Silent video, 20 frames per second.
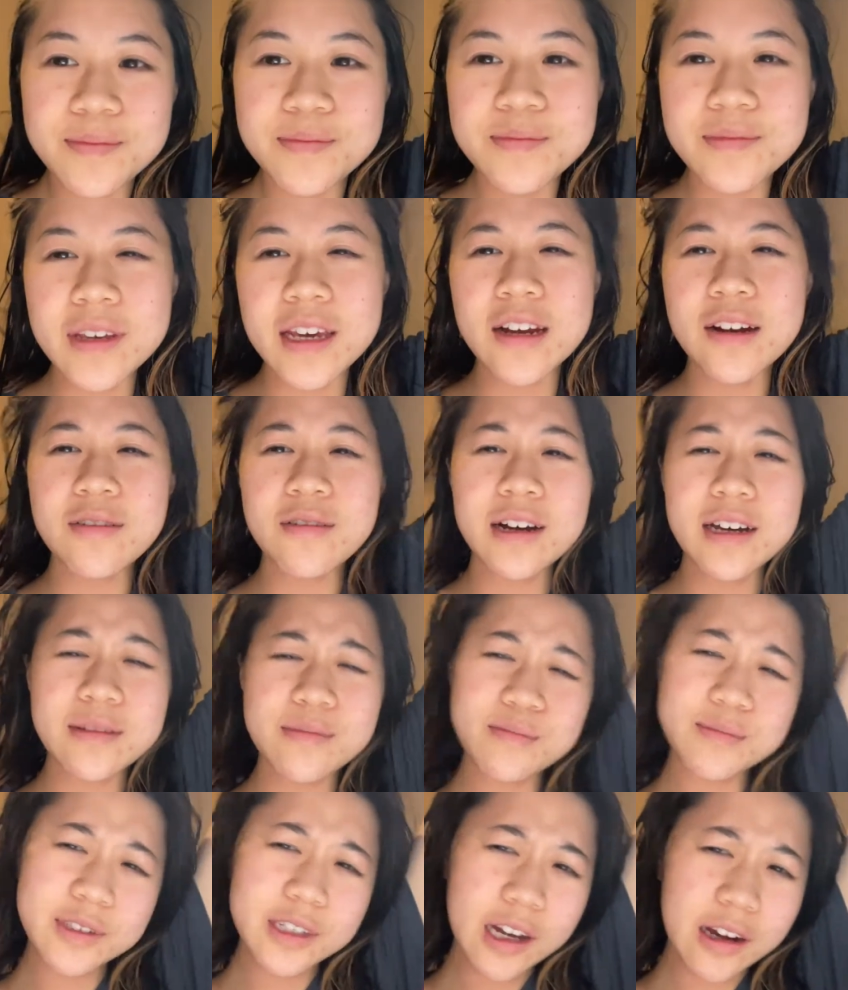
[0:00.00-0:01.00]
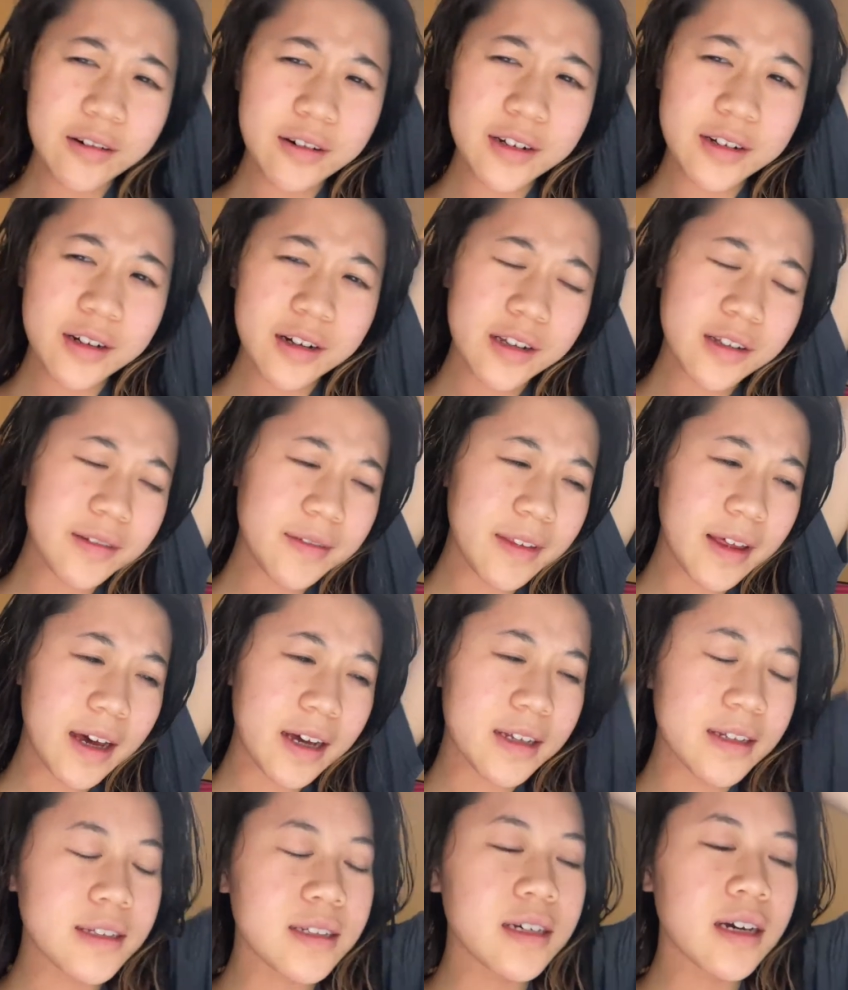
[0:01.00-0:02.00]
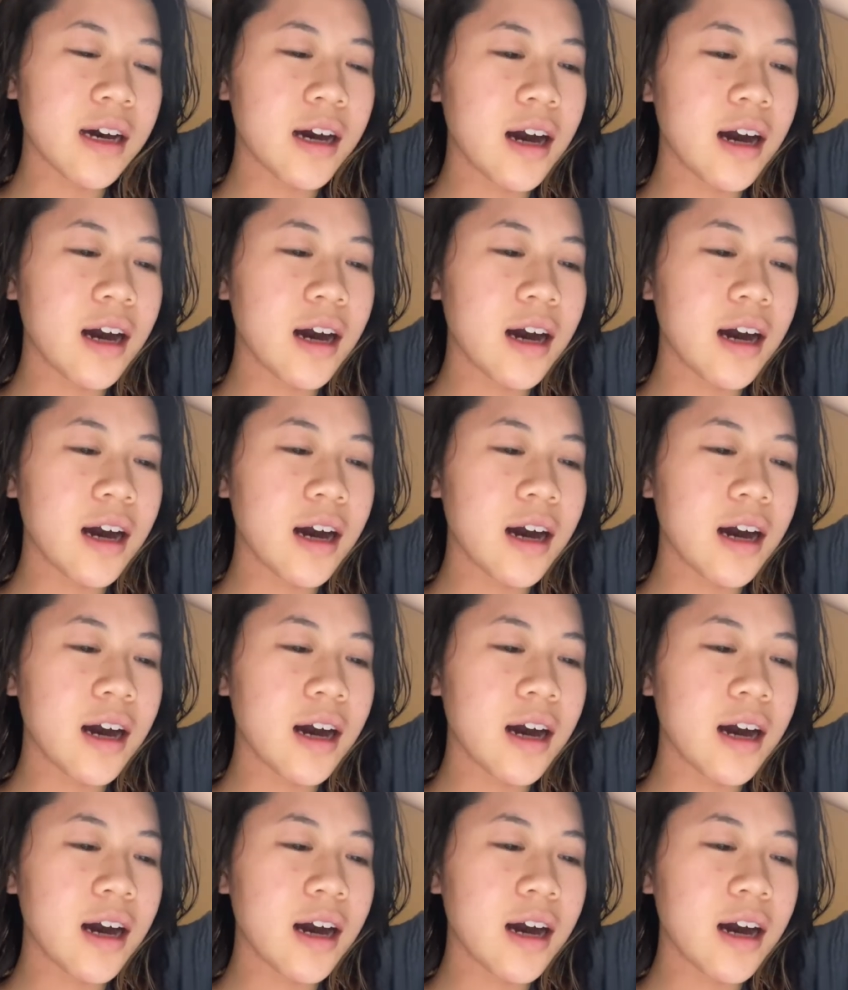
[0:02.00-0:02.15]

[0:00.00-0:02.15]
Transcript: Hair wet, showered, all of that.